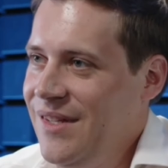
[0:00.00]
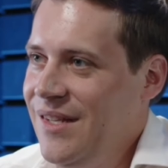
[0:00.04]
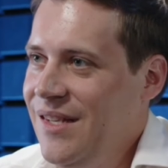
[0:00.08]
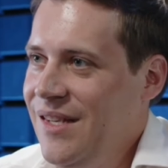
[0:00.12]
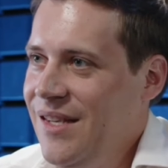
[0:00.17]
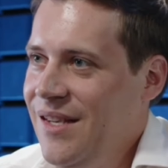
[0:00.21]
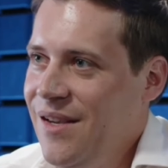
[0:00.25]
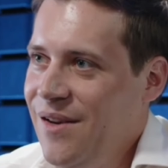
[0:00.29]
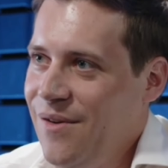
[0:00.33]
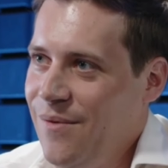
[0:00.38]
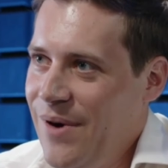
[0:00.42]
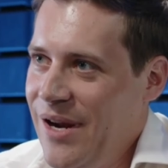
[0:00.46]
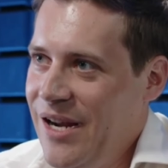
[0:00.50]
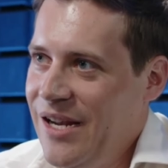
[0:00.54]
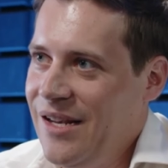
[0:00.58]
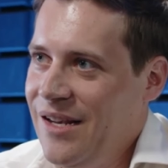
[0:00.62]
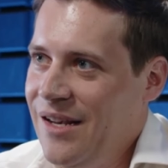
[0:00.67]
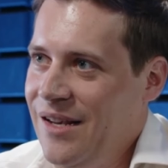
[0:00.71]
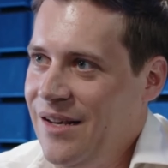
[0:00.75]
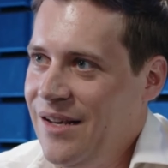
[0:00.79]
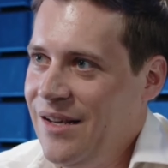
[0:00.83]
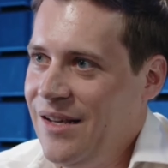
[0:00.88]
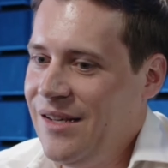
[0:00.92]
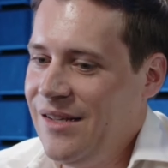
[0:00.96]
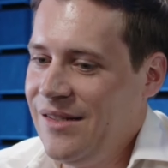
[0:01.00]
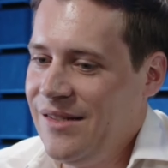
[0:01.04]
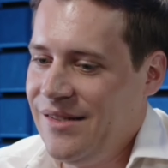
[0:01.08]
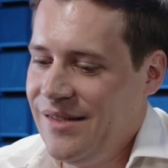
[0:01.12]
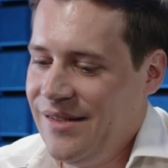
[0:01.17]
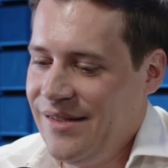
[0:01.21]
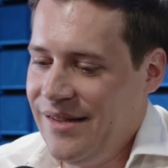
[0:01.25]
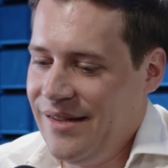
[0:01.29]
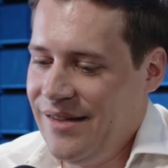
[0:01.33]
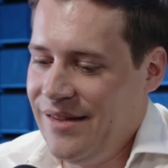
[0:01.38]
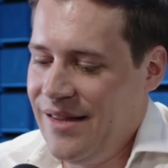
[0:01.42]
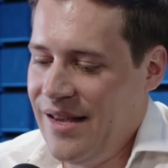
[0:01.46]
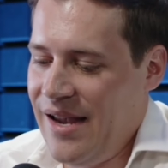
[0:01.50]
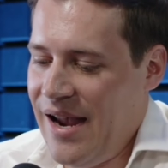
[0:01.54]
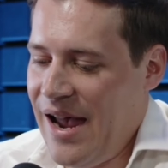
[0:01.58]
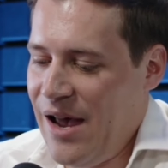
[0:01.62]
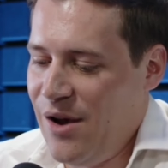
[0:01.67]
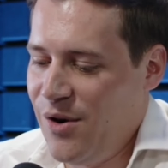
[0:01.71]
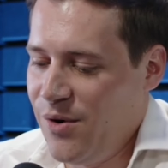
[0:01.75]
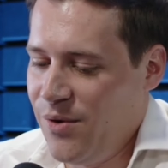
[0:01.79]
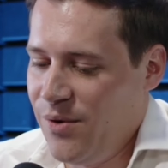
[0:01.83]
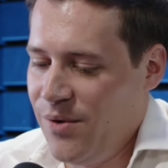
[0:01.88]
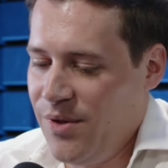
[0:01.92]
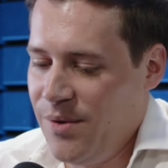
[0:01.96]
Right. Because the
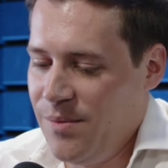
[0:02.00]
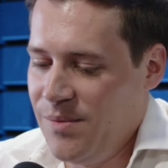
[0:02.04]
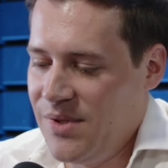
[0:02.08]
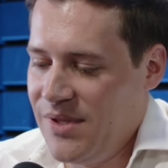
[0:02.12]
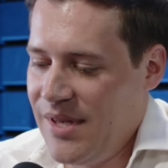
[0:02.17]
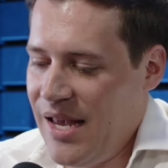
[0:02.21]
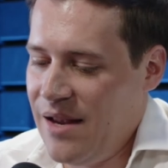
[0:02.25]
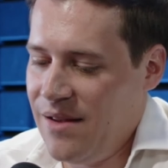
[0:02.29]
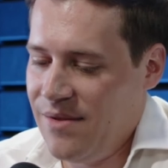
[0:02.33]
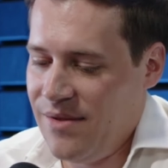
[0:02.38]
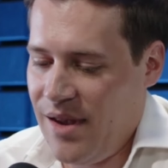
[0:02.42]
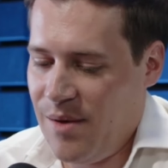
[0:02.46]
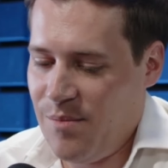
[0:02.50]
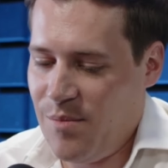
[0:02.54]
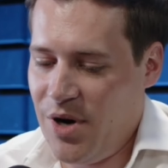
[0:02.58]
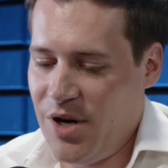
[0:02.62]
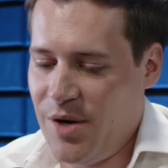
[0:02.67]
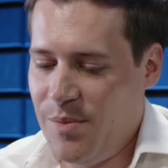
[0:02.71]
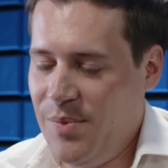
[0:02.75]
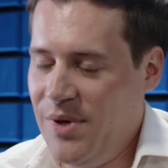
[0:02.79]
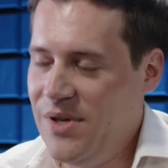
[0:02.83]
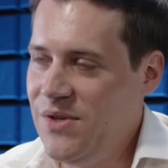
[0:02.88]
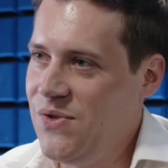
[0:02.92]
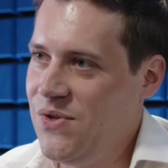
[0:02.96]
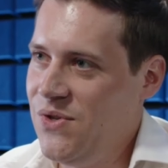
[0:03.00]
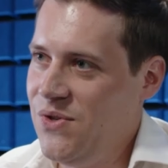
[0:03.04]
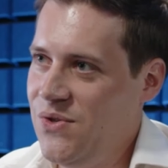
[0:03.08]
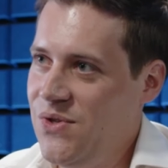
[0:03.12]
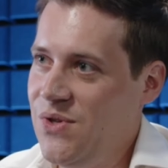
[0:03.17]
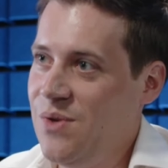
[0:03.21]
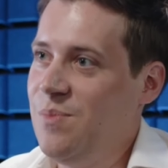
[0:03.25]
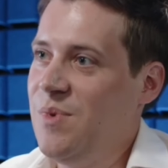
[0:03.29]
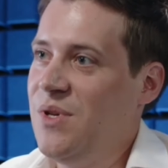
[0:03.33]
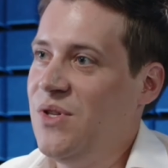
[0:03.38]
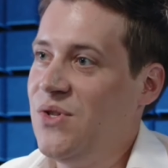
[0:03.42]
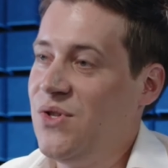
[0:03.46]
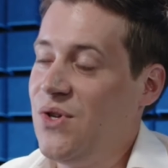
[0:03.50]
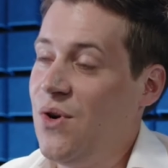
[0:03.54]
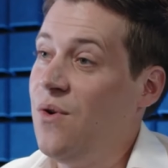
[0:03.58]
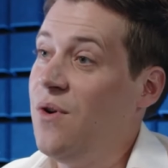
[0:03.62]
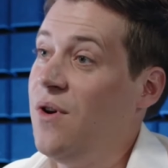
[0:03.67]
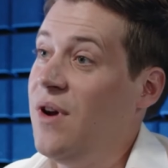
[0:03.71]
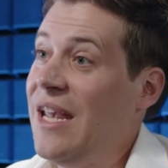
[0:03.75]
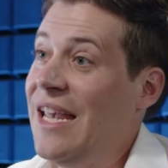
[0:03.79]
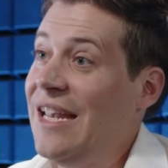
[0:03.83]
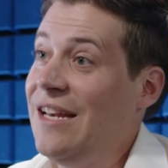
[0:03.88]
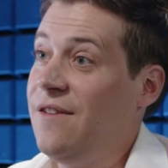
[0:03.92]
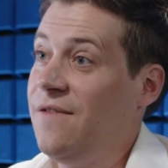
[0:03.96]
algorithms, that, that marketplace used to be so
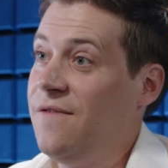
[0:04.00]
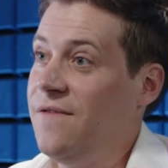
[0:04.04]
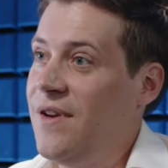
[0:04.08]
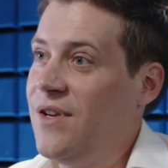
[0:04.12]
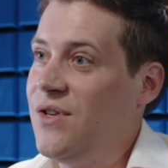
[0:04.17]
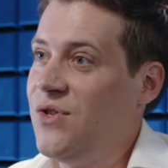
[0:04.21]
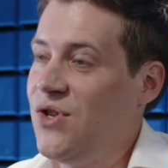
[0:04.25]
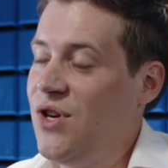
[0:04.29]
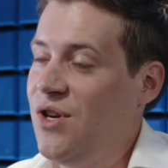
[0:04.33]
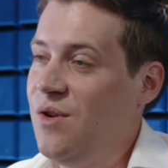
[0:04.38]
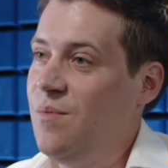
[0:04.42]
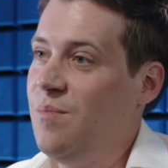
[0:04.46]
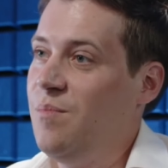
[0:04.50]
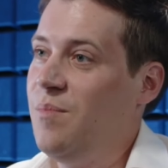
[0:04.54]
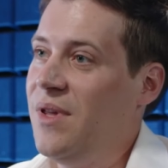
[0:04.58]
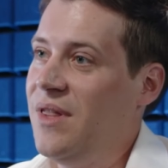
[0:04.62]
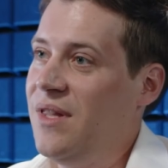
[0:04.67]
inefficient, but mm-hmm.